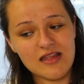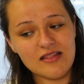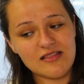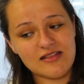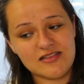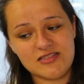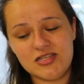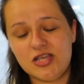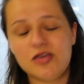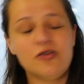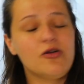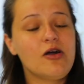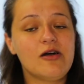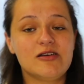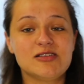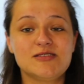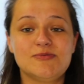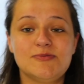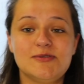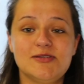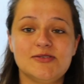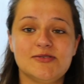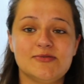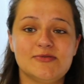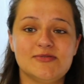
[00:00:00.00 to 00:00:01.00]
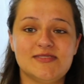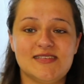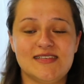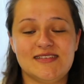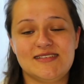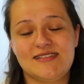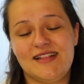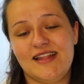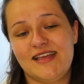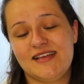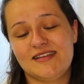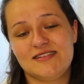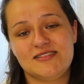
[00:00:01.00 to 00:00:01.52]
The 2 hospitals
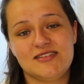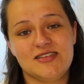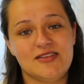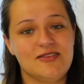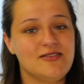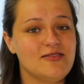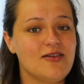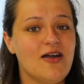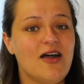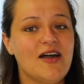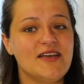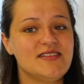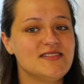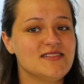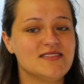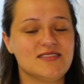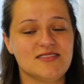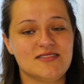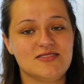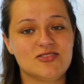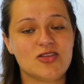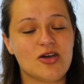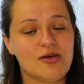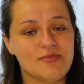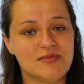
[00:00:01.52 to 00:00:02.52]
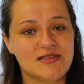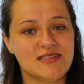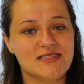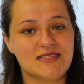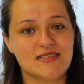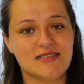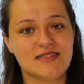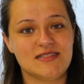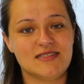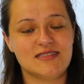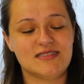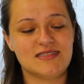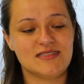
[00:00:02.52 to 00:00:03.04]
it's linked to, Guy's and St
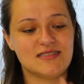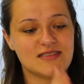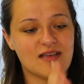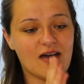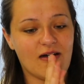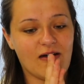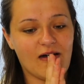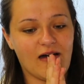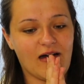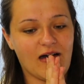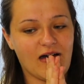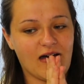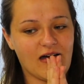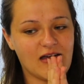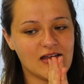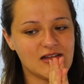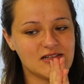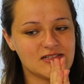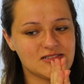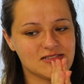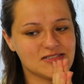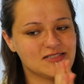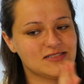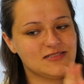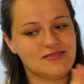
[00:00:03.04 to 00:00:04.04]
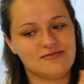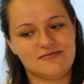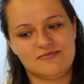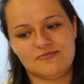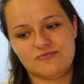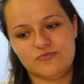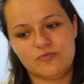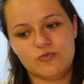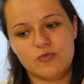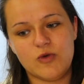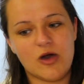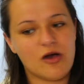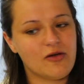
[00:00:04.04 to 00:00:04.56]
Thomas's, are just
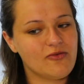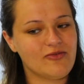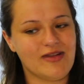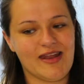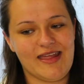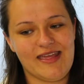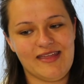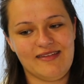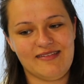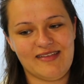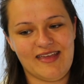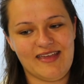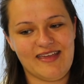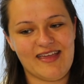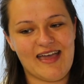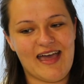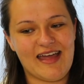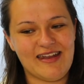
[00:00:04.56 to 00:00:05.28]
world leading.